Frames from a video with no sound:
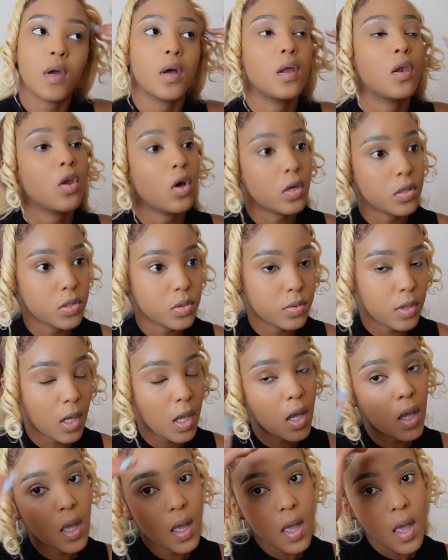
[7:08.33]
last
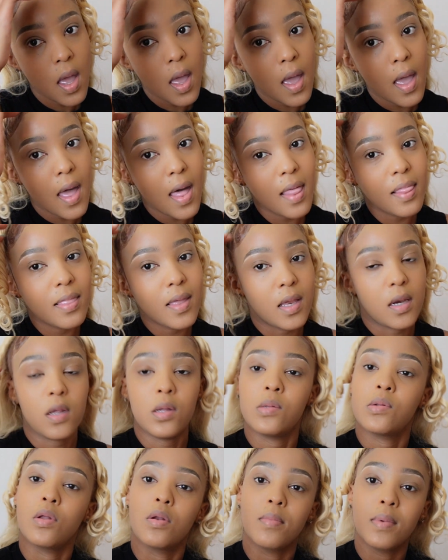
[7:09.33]
week, and then
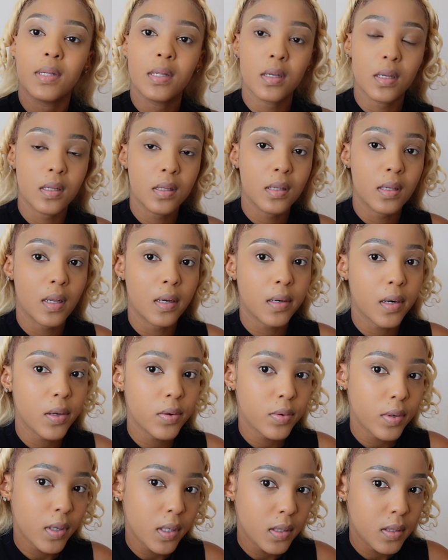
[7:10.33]
it's all saying
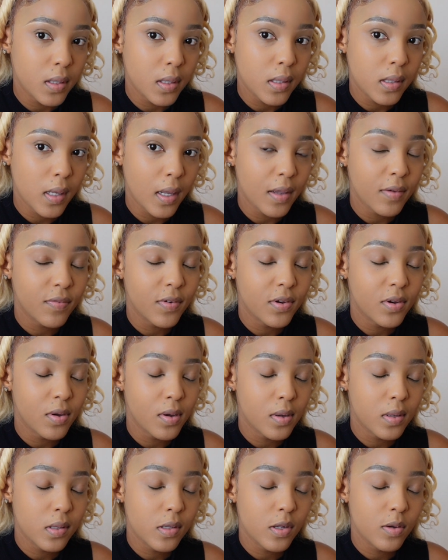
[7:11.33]
data a video
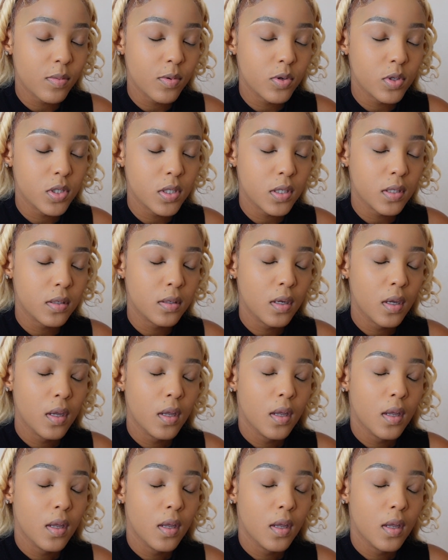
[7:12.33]
in slow motion.